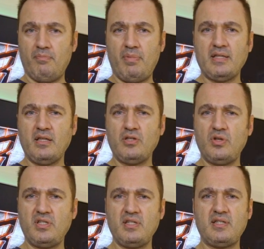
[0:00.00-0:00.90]
Battery
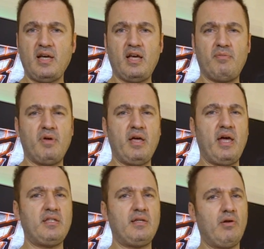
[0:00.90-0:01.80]
switching time,
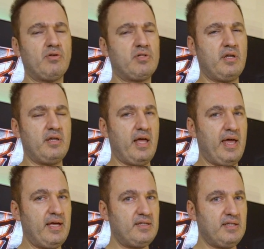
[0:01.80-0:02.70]
AC loss and
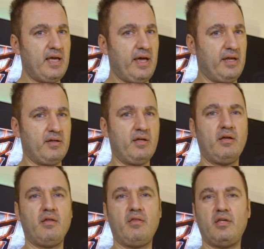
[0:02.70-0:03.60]
AC gain.
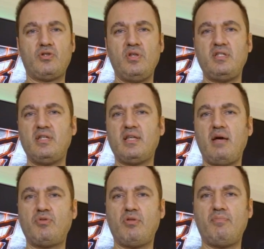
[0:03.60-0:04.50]
The switching
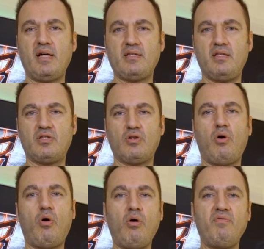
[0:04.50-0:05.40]
time to the battery is
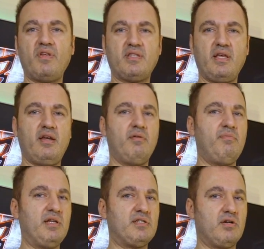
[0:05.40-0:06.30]
over 10
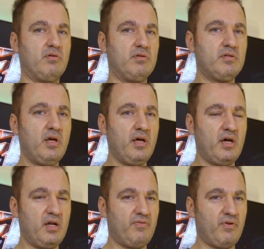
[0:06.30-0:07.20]
milliseconds
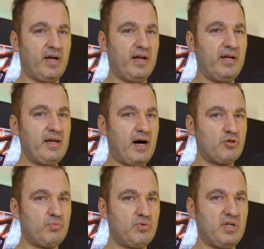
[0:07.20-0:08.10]
and for the clean
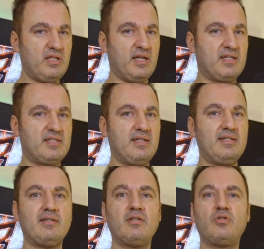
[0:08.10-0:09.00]
output it
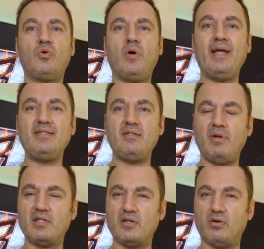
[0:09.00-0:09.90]
exceeds 20
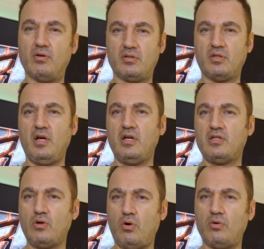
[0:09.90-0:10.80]
milliseconds.
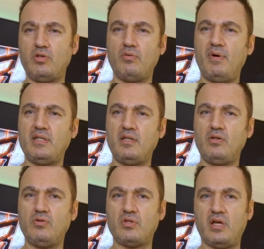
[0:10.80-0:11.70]
So you better
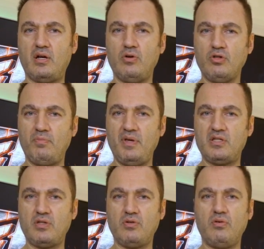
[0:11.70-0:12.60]
use a good
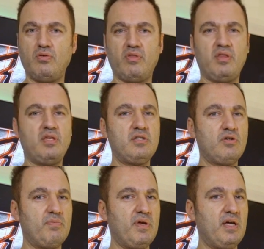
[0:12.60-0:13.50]
PSU with this
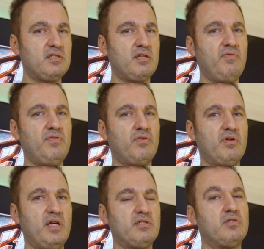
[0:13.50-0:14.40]
UPS if you
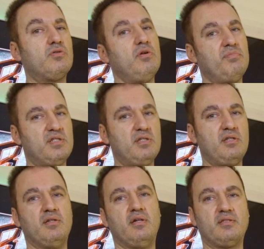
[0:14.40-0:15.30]
connect to a PC
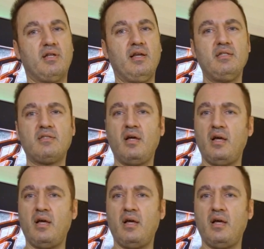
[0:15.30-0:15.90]
at least,